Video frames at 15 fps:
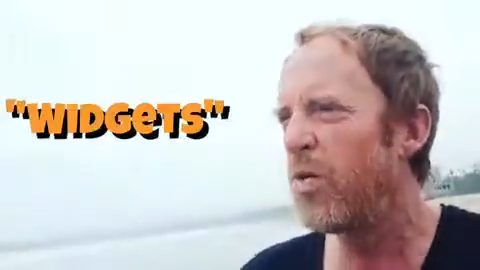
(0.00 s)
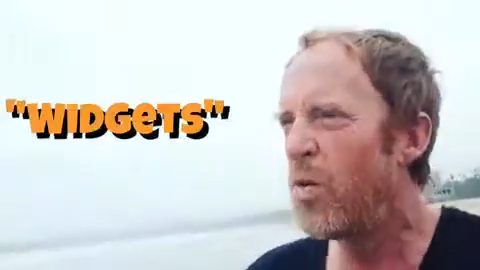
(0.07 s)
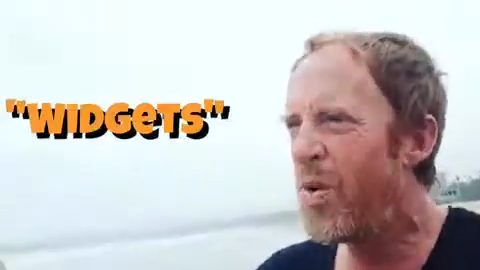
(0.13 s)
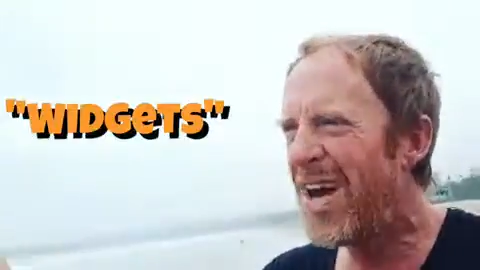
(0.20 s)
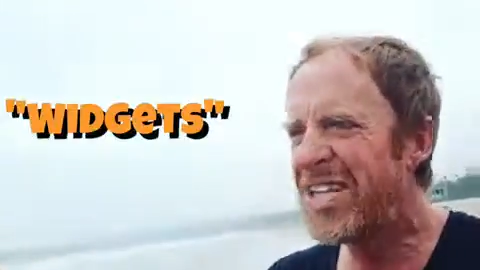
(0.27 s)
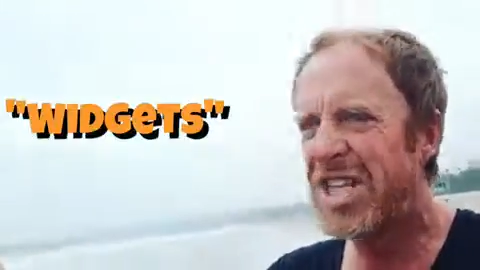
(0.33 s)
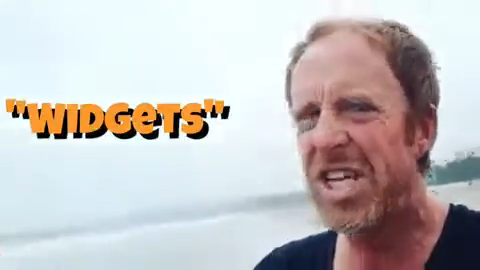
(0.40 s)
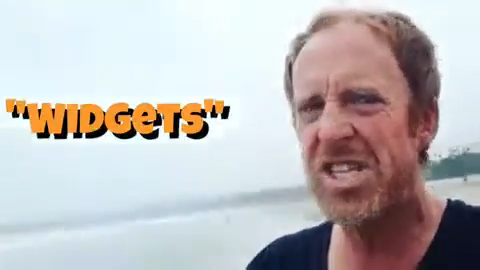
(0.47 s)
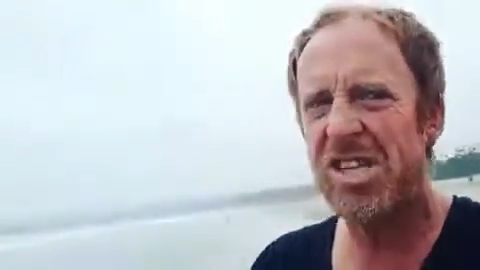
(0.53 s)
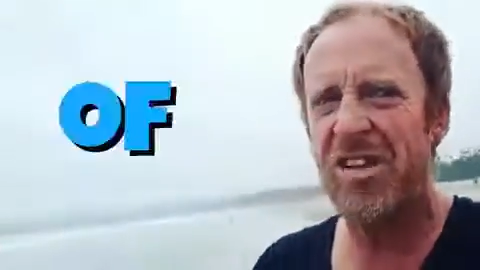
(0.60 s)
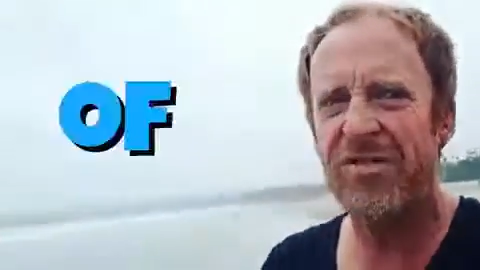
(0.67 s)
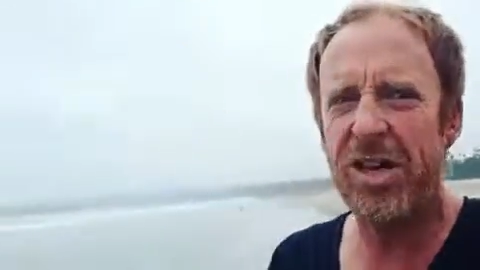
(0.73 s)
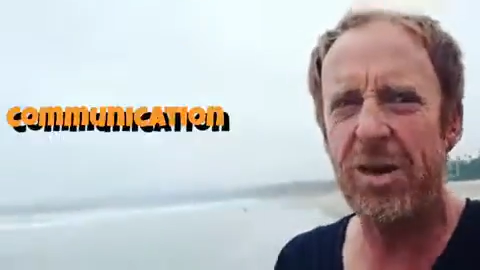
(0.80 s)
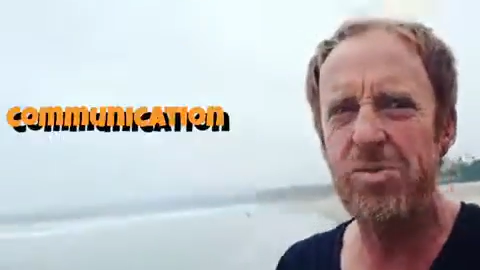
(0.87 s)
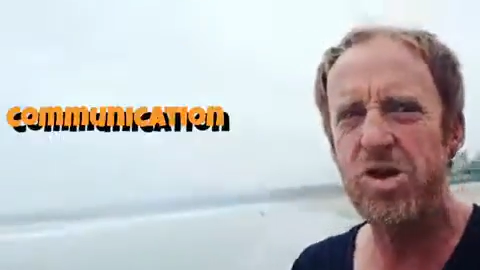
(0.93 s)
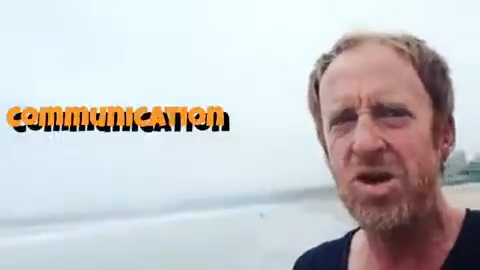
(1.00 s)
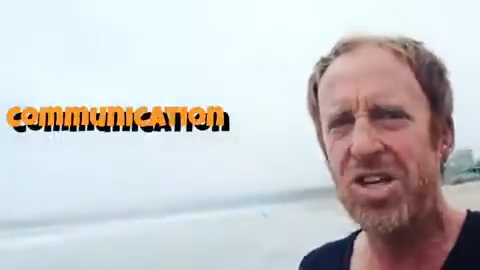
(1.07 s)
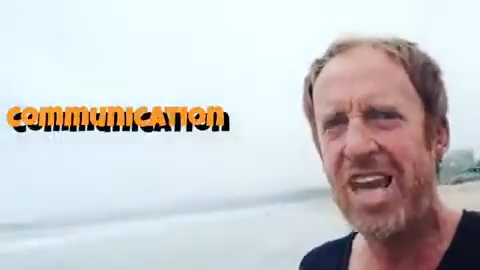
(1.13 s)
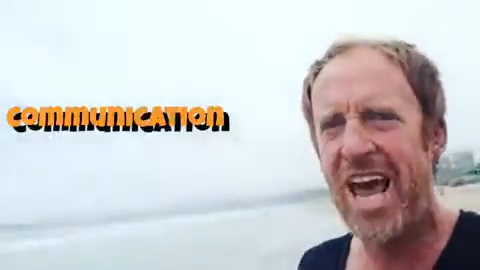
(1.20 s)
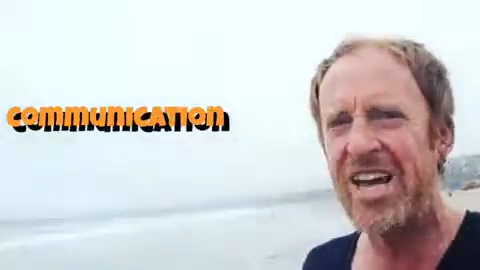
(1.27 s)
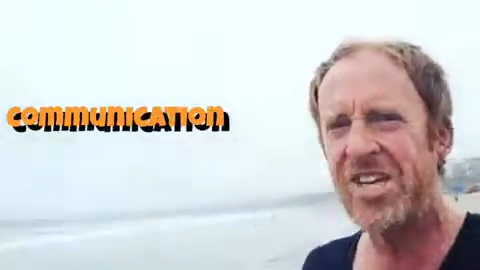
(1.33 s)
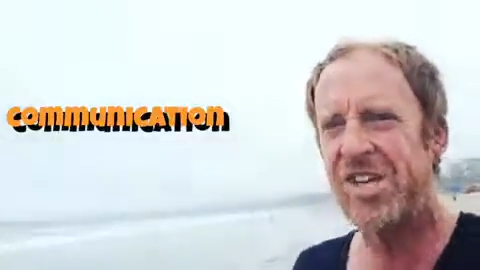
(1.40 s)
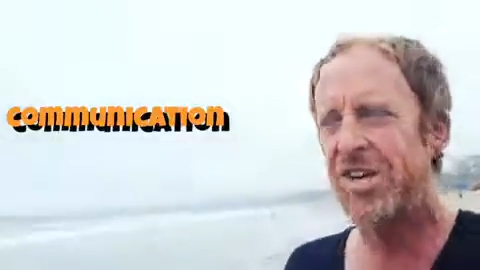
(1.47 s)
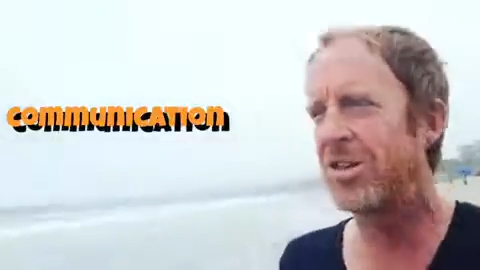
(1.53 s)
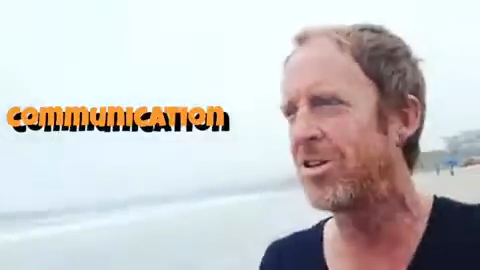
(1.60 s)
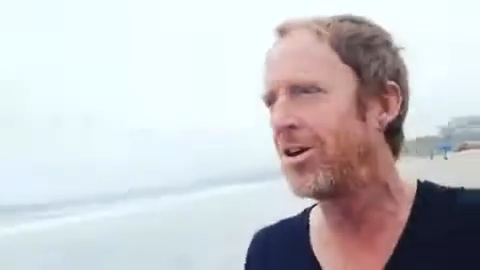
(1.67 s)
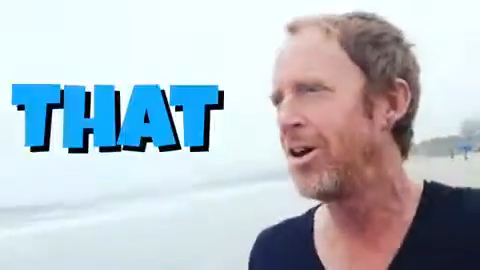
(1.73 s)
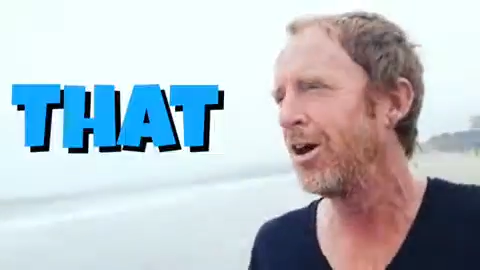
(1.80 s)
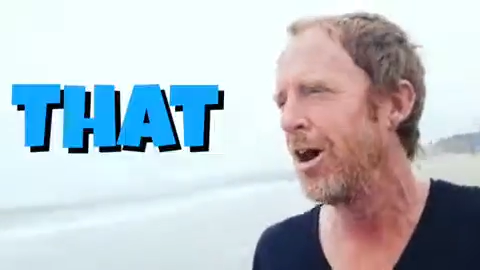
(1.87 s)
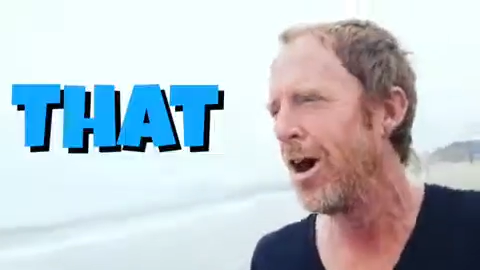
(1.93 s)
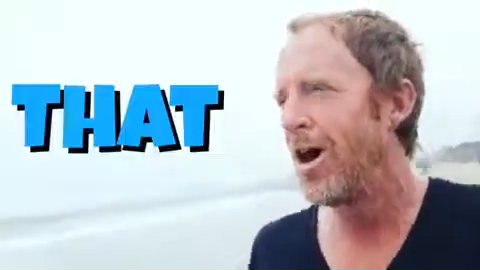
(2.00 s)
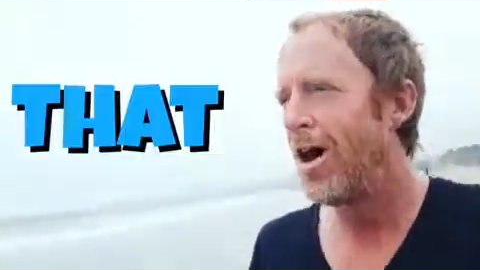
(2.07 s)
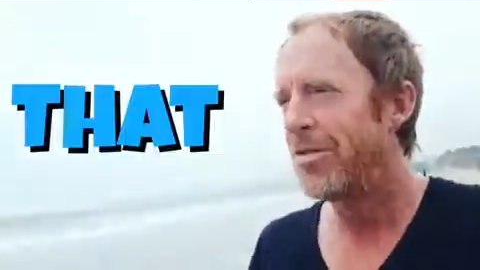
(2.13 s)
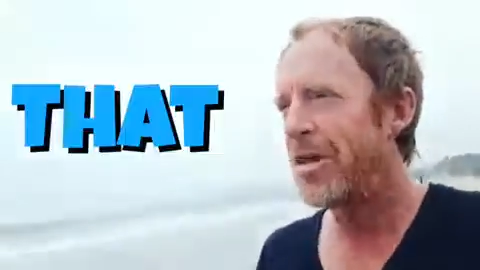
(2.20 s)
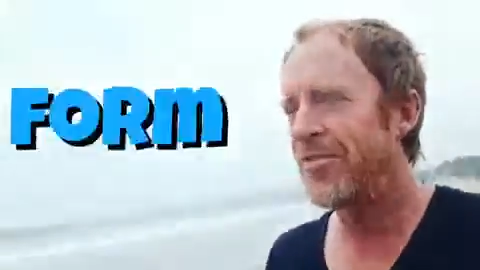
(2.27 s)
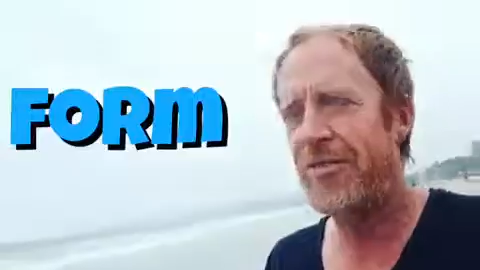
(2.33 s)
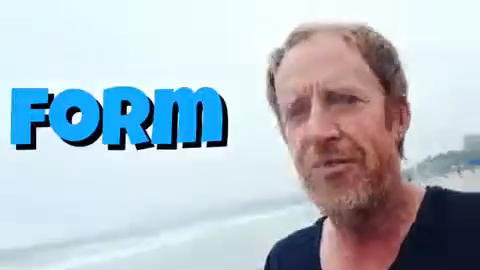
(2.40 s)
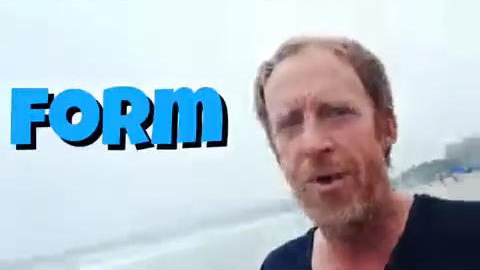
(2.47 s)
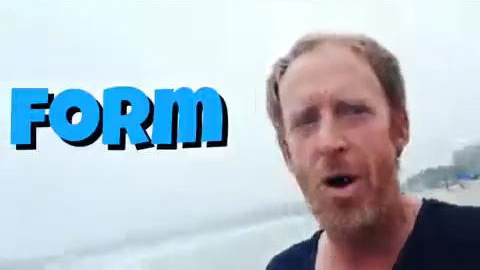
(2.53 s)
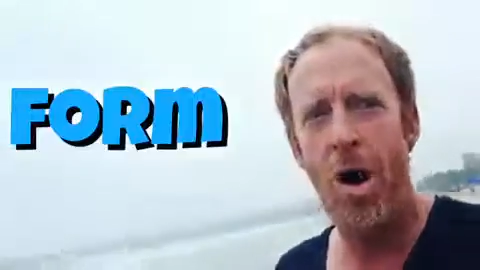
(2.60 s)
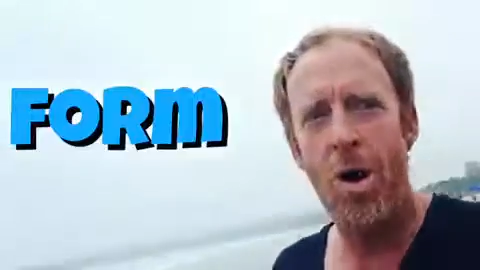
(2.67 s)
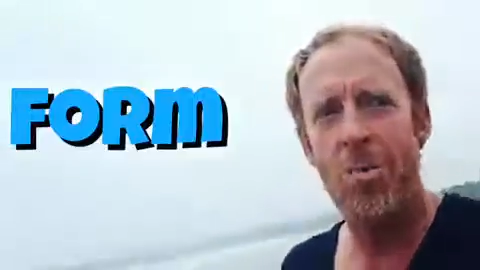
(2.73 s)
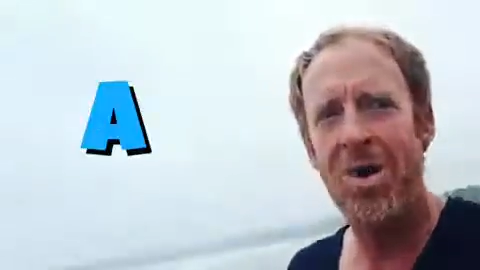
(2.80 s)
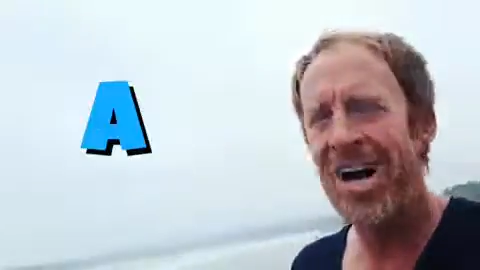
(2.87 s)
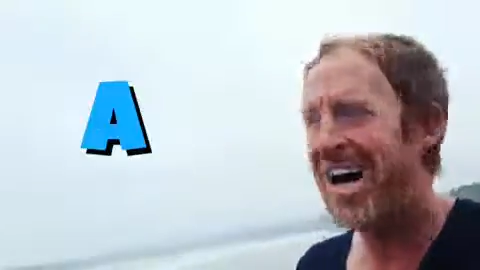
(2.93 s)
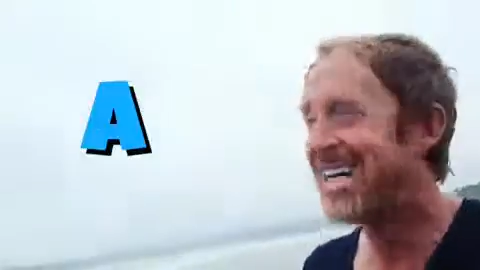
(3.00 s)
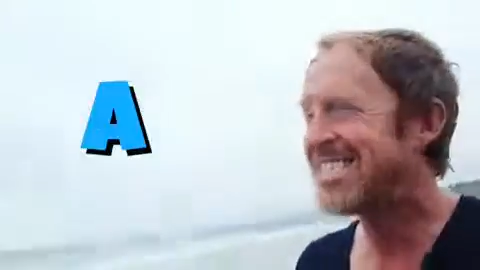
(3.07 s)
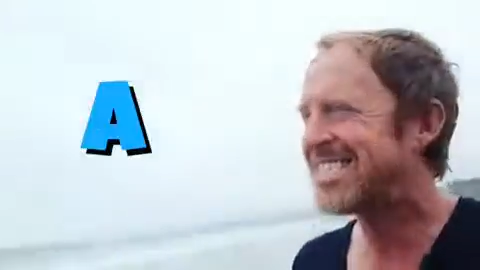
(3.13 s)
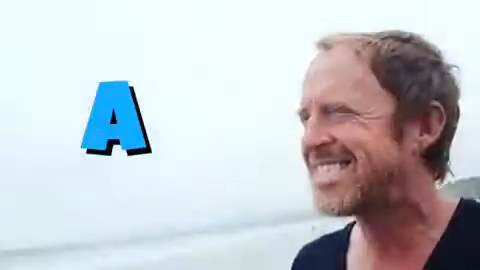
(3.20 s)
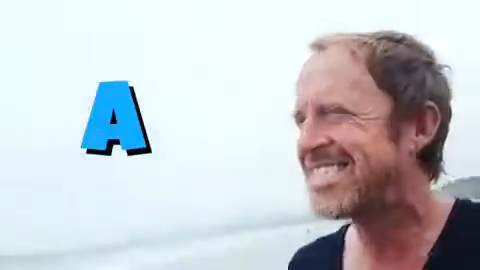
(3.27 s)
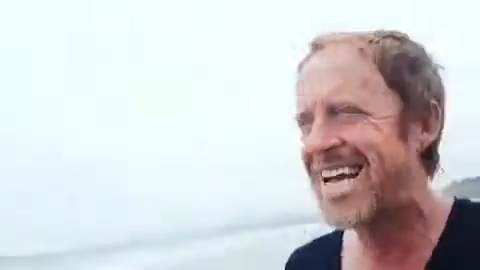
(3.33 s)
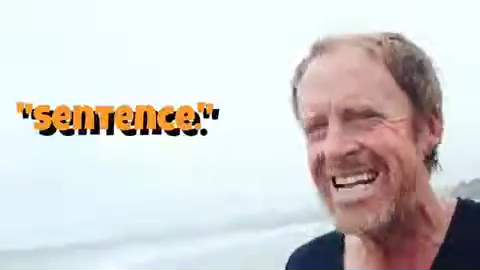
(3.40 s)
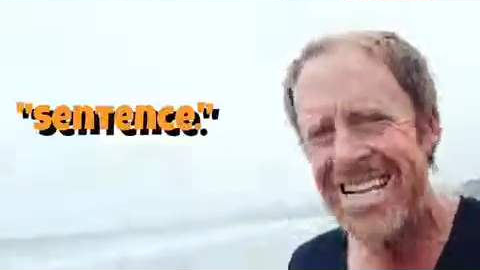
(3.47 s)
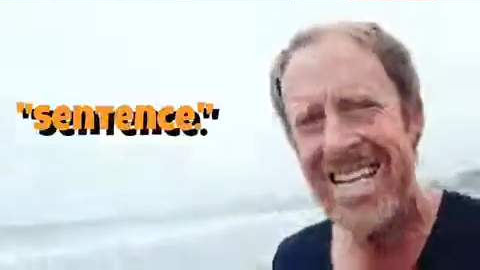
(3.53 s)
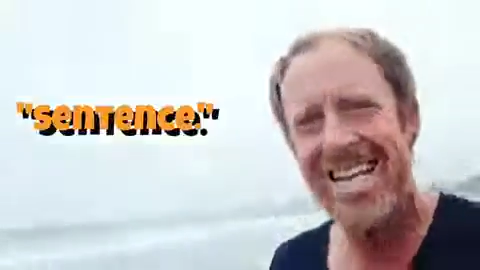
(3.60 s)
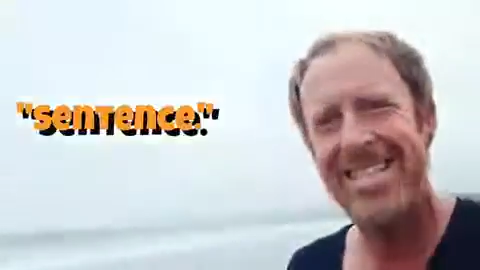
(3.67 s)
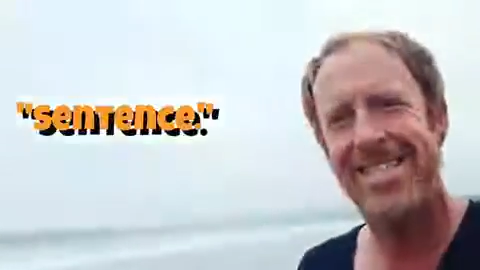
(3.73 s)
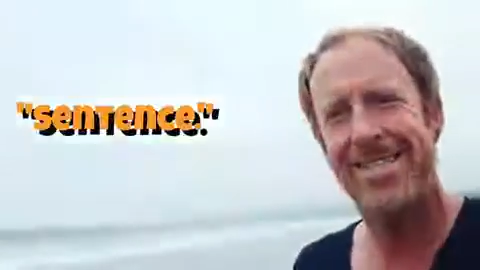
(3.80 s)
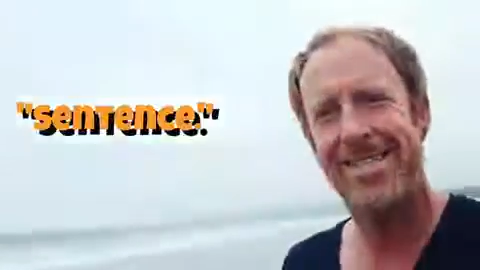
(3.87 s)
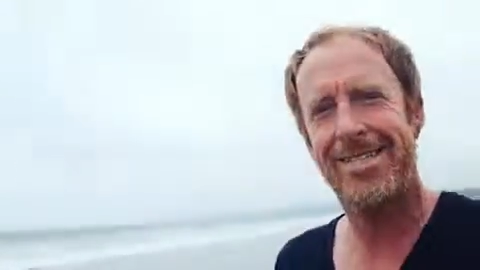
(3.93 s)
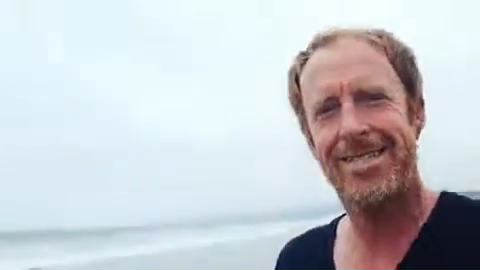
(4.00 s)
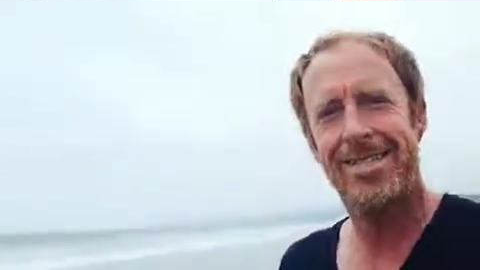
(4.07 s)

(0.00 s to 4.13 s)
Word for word: widgets of communication that form a sentence?